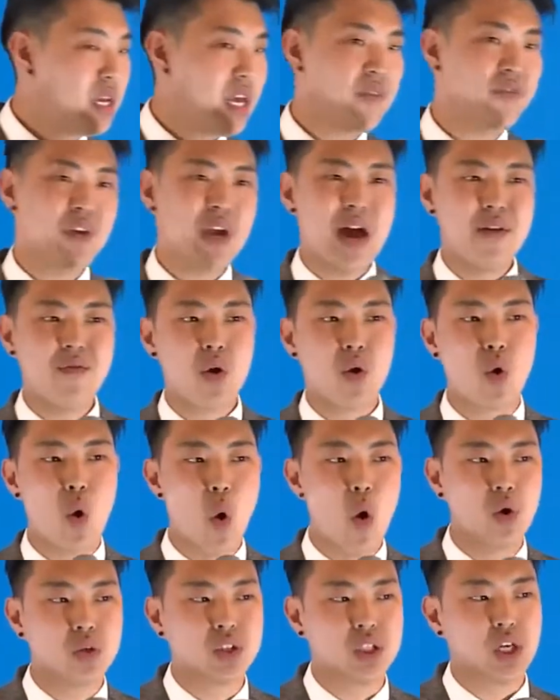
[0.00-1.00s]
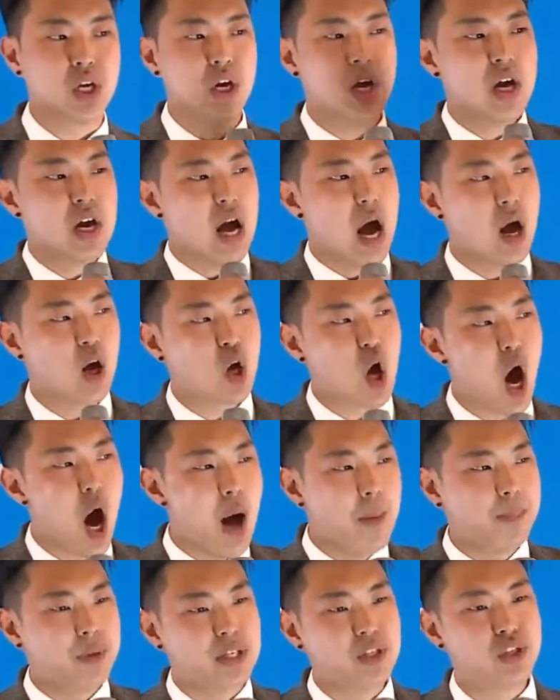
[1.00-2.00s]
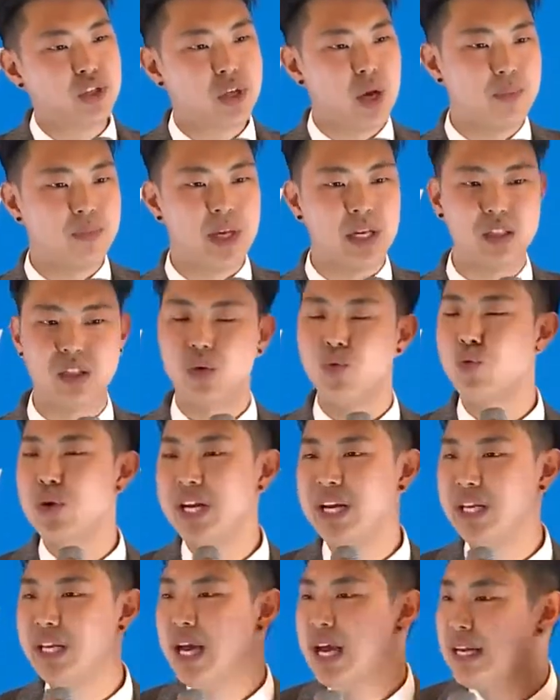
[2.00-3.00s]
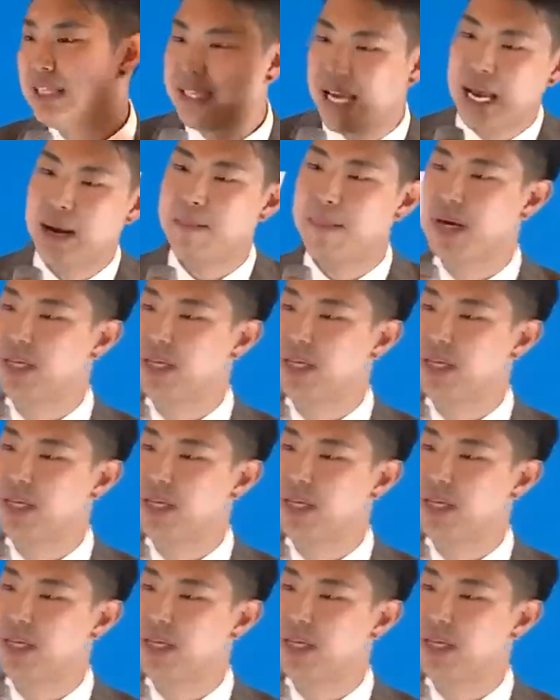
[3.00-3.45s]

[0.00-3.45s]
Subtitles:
to accomplish something, to read 10